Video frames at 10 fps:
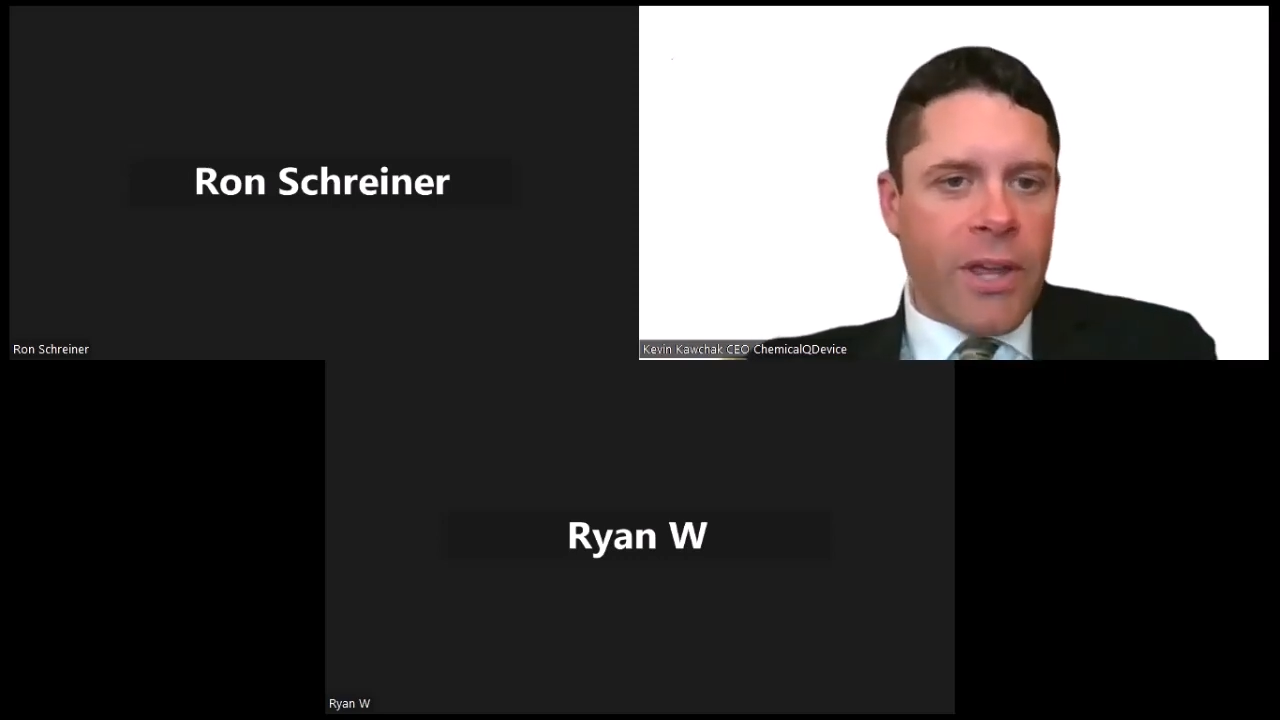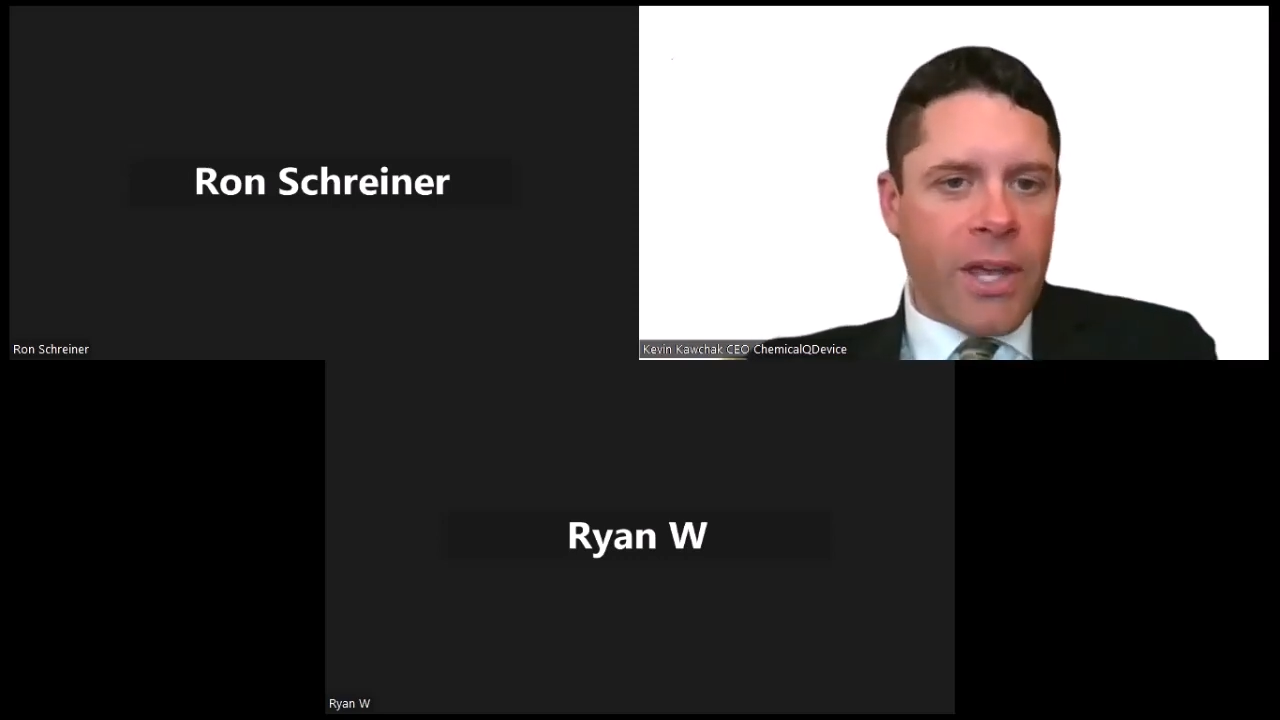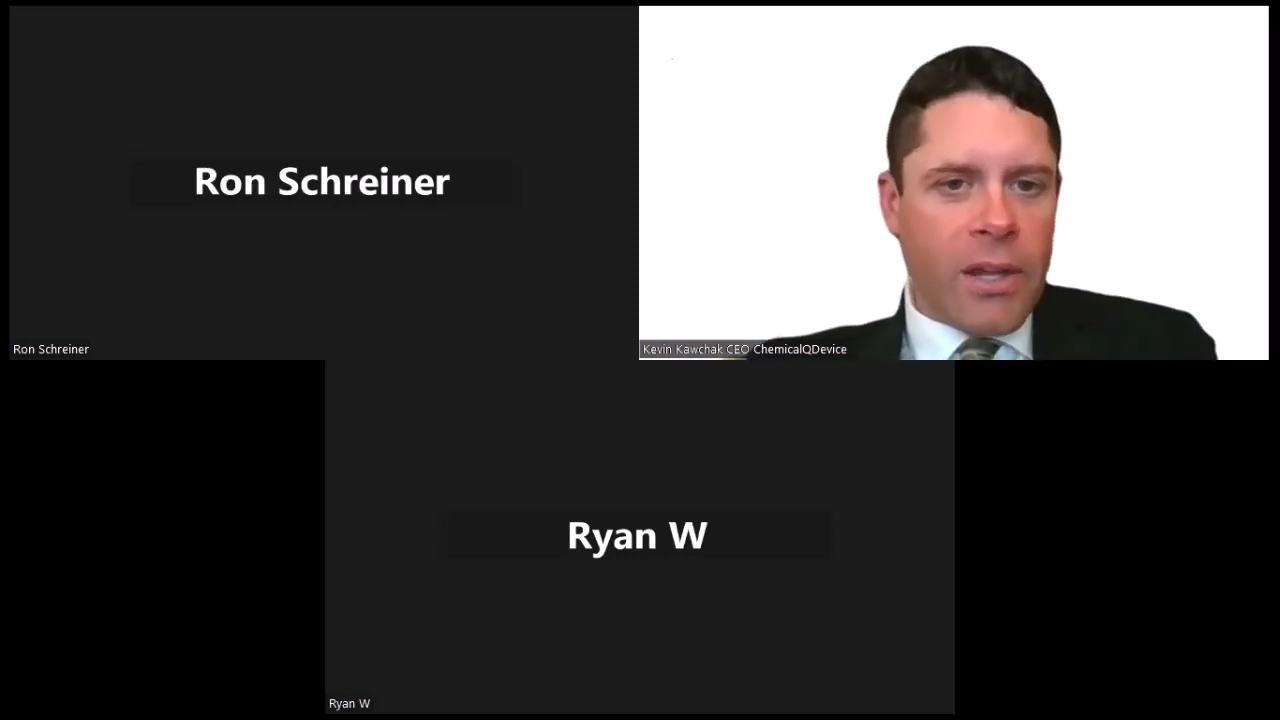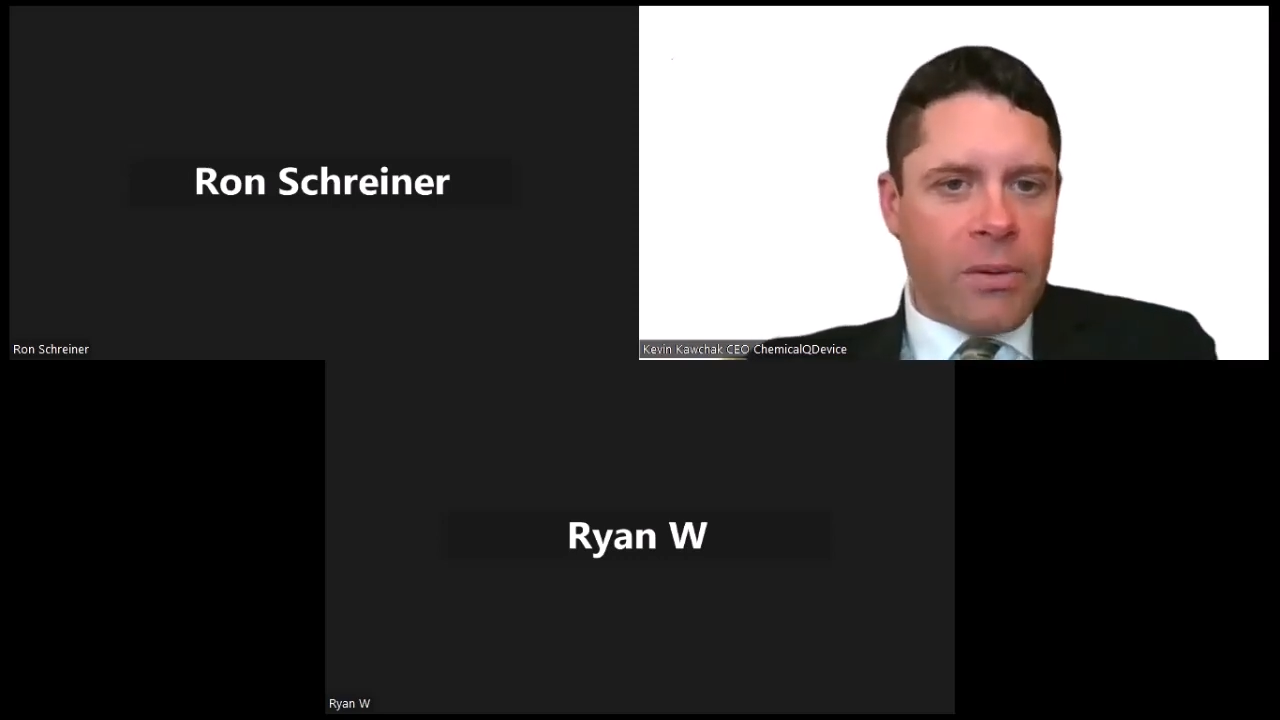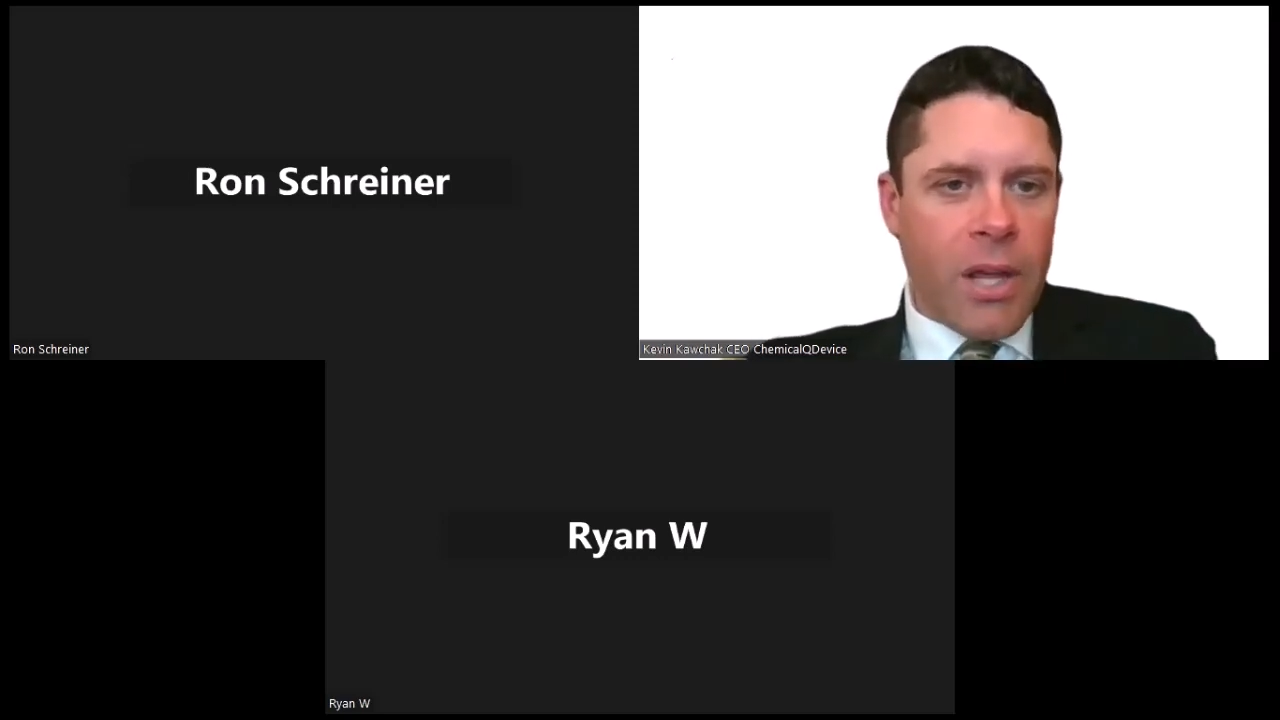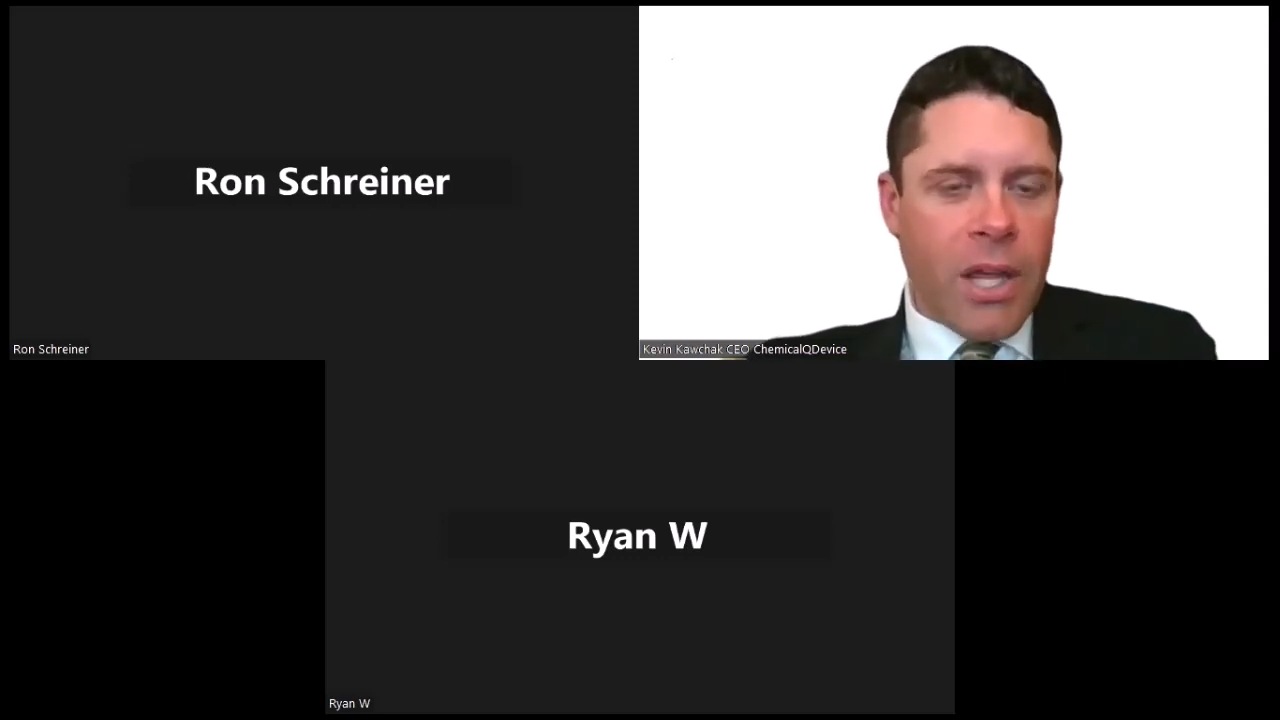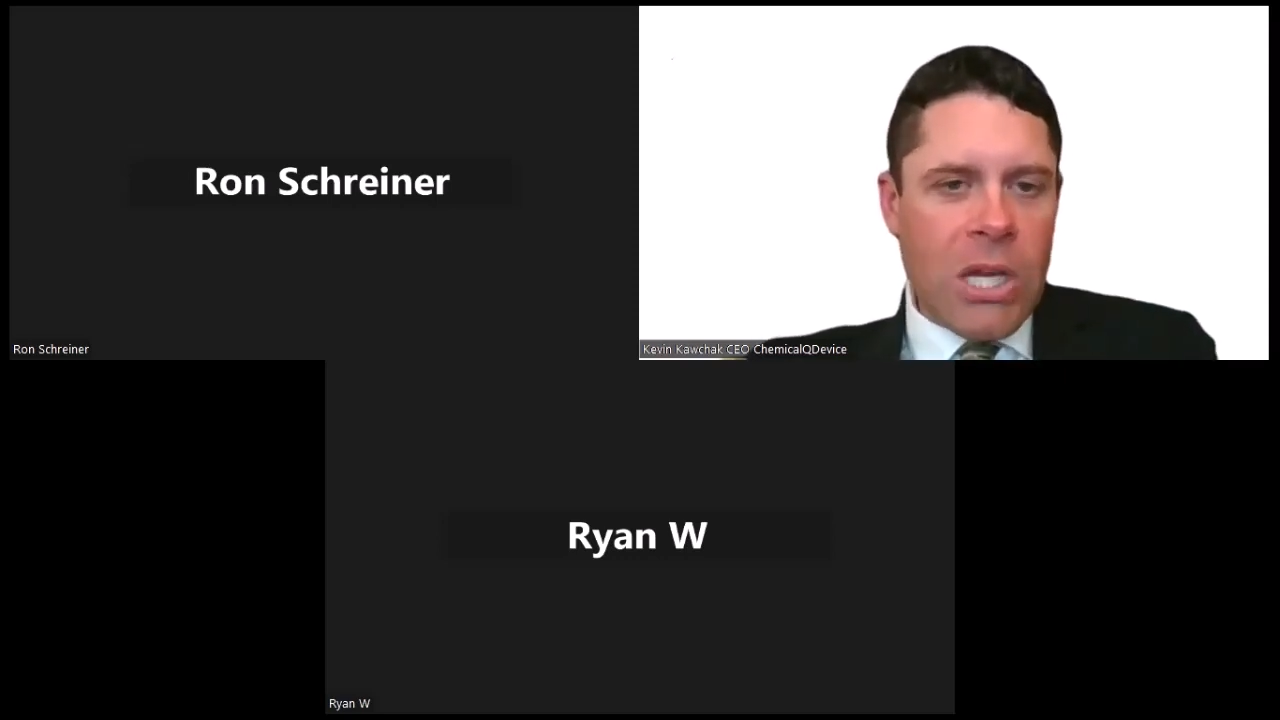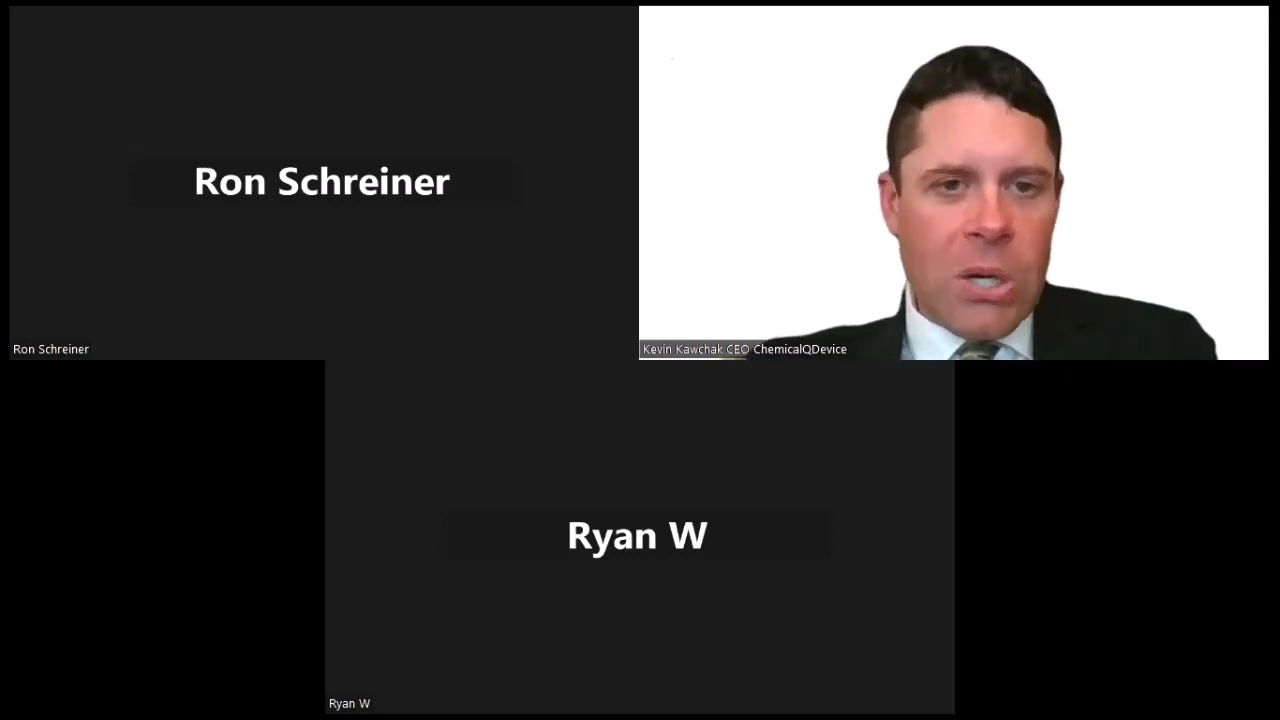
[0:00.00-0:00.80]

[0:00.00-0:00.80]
thing in